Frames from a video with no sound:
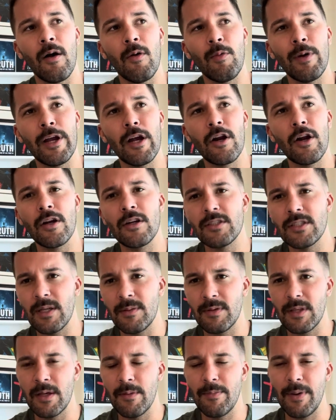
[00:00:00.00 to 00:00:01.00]
we earn
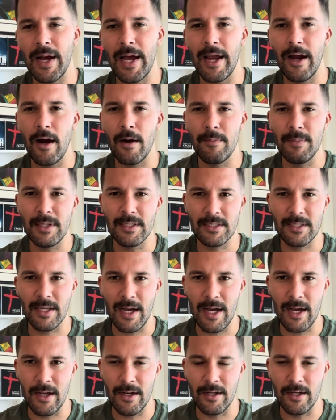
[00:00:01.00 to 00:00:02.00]
something by our
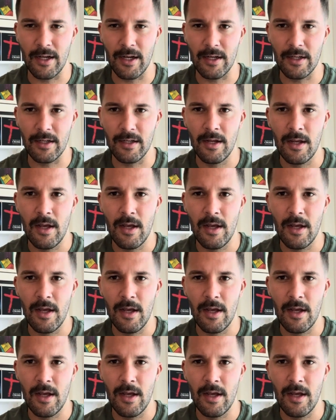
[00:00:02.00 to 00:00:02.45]
misconduct